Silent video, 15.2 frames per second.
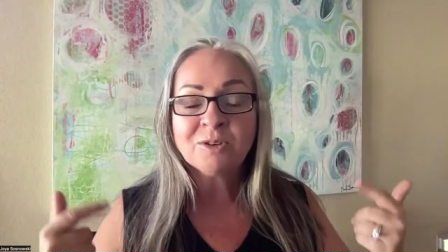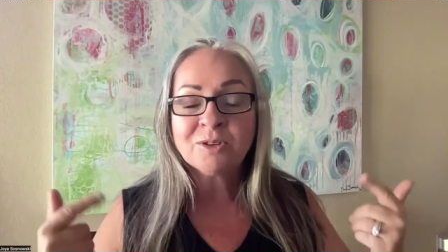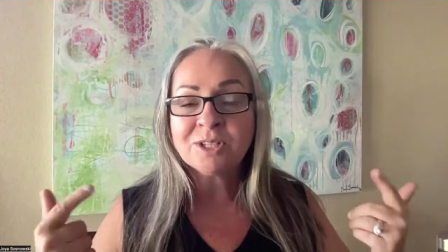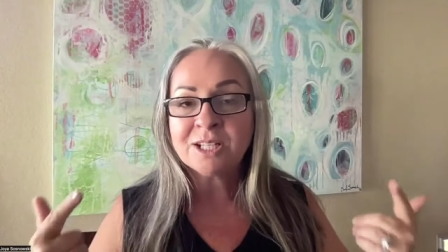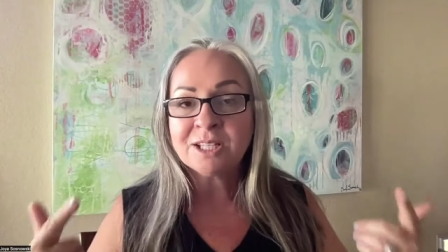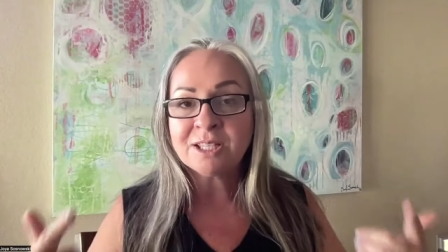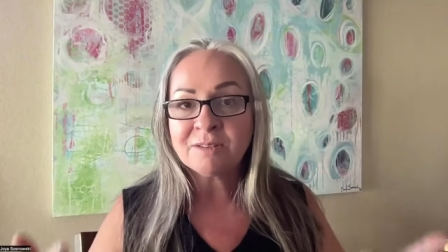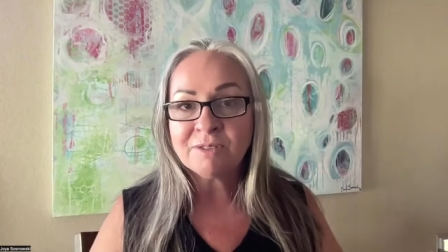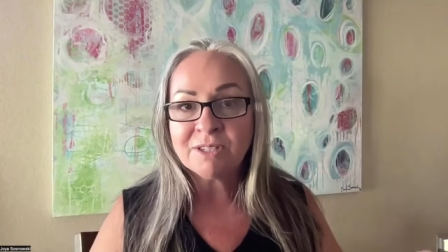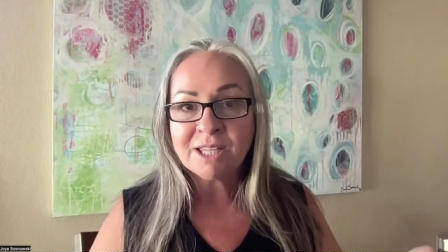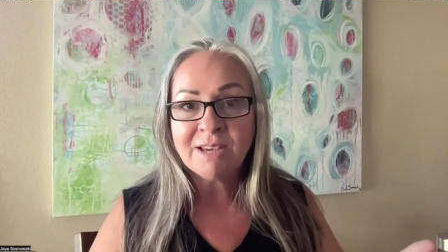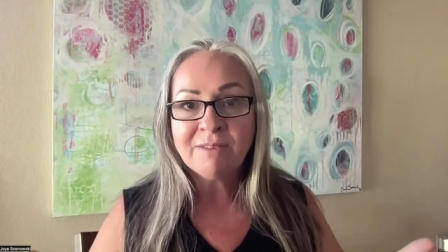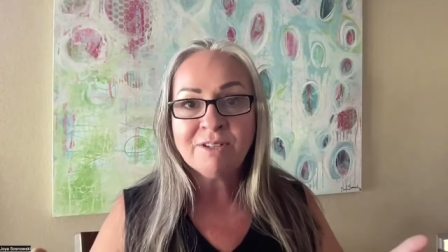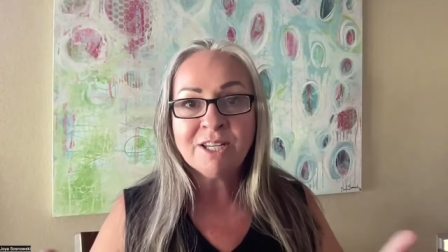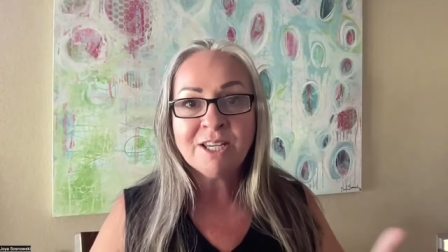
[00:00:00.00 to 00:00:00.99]
your sense of
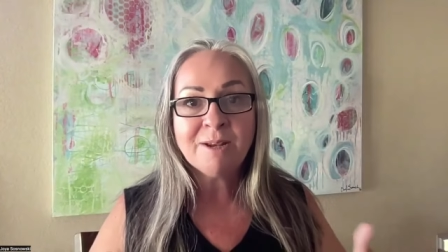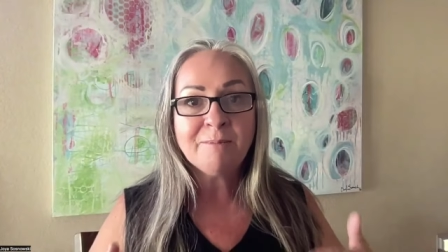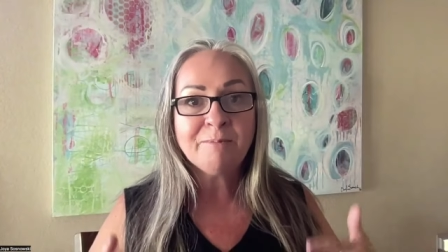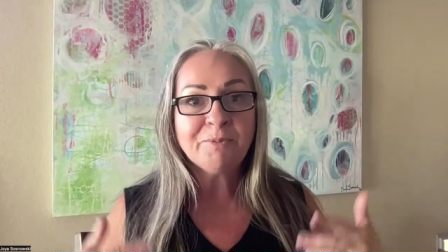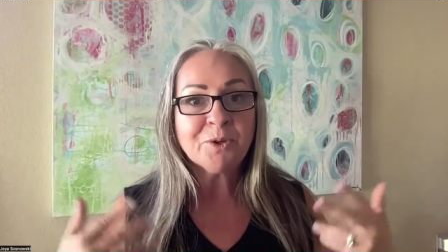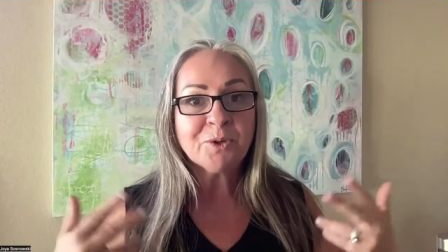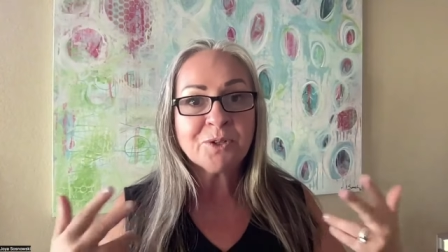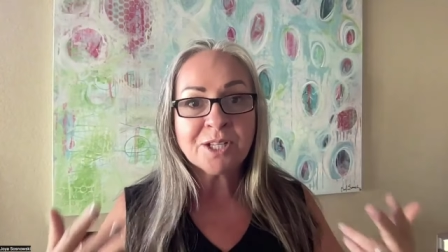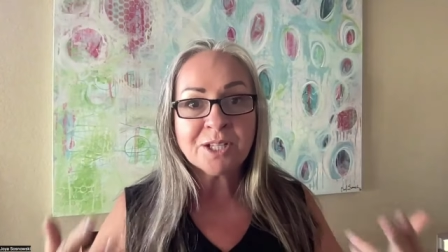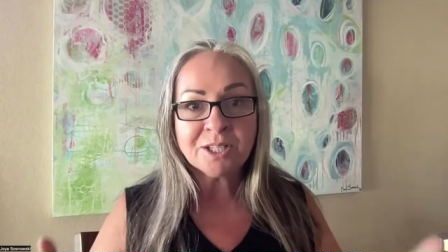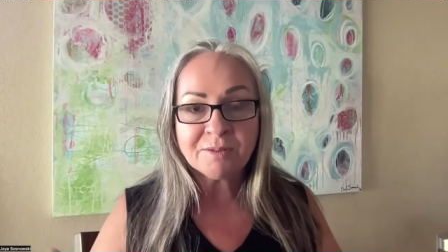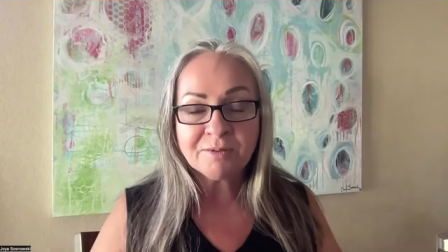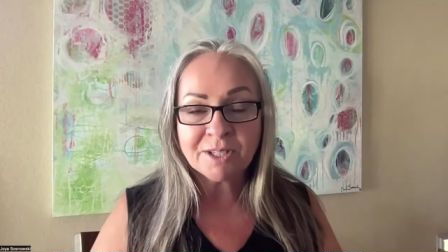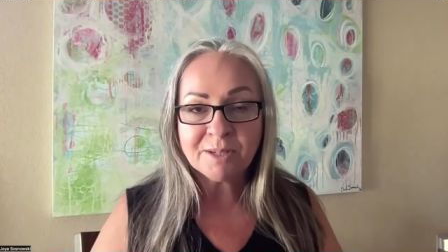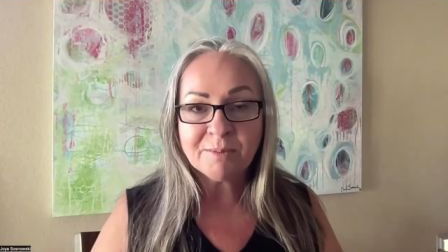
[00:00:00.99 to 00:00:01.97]
safety, your
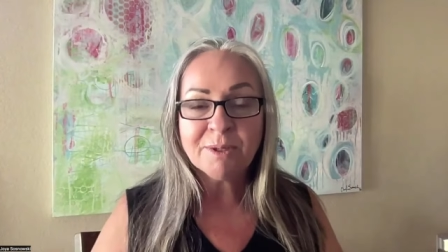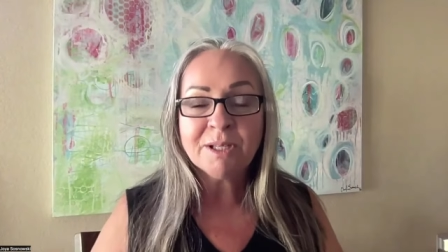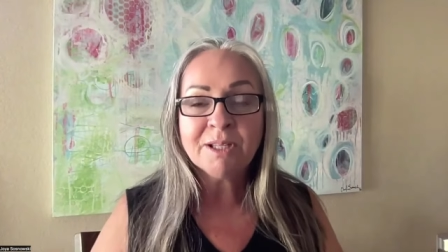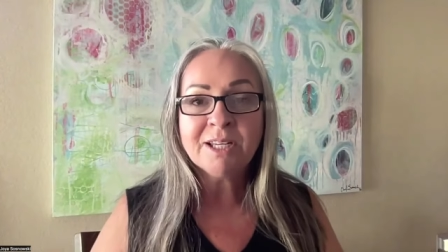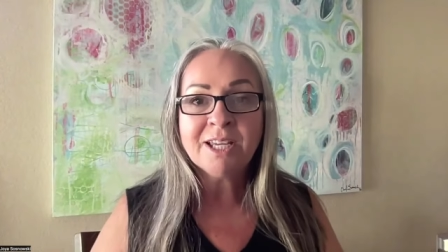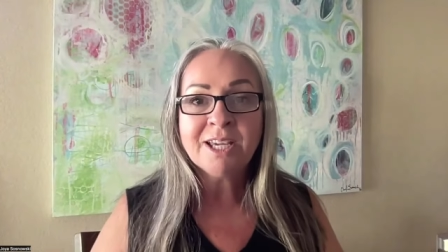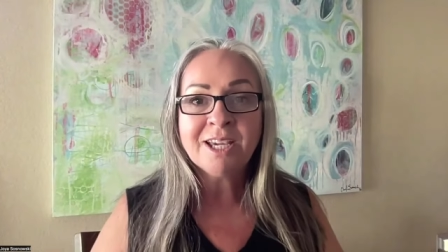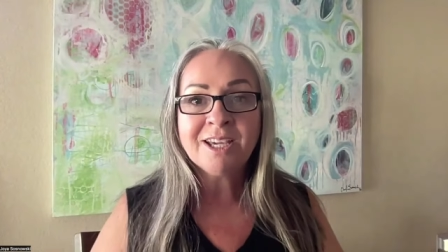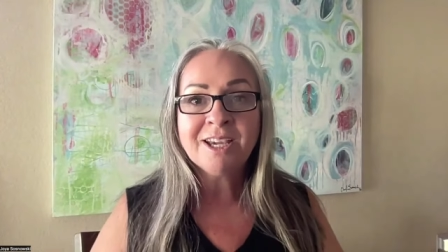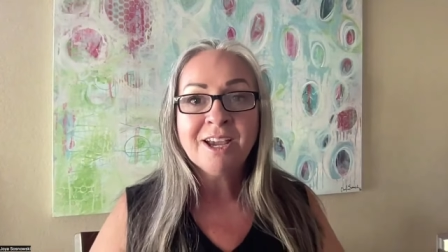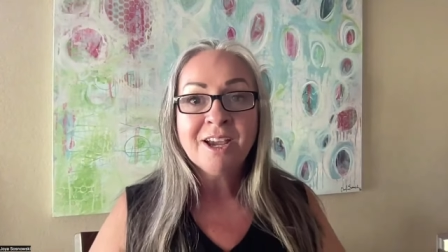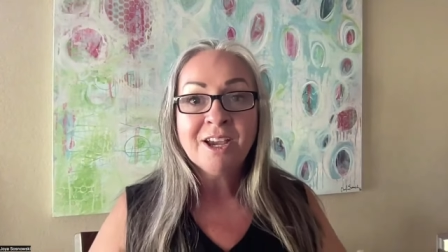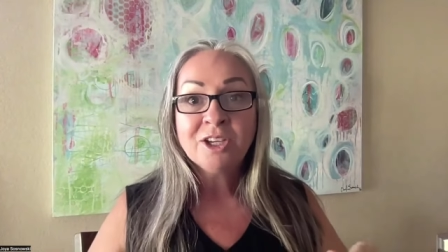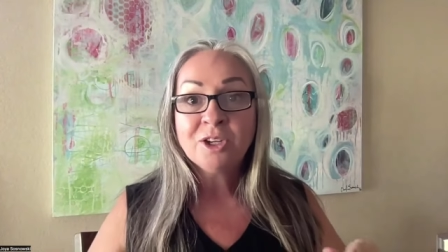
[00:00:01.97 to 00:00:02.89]
sense of stability,